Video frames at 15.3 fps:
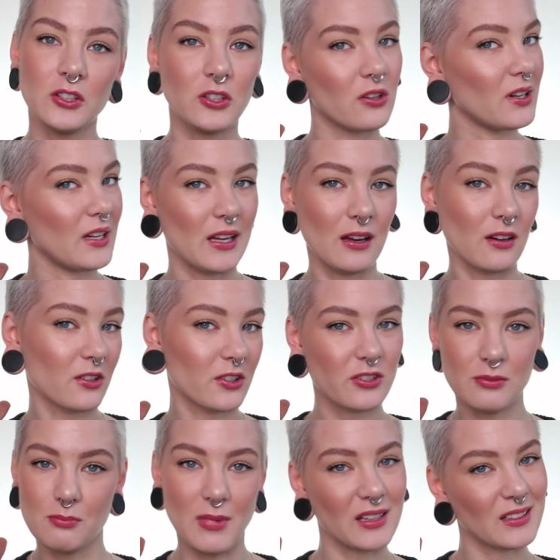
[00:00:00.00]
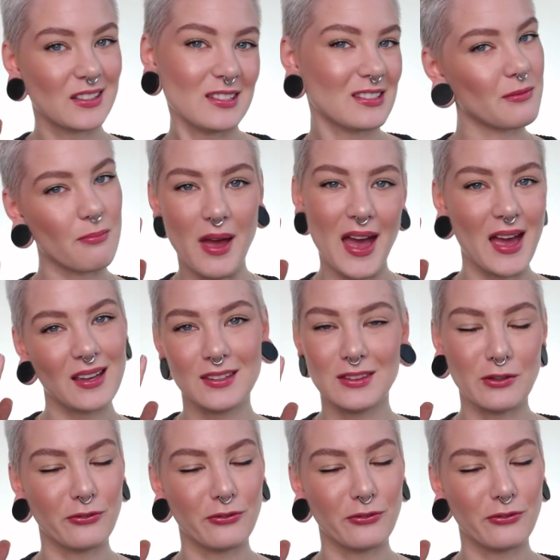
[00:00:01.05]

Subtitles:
your ears might smack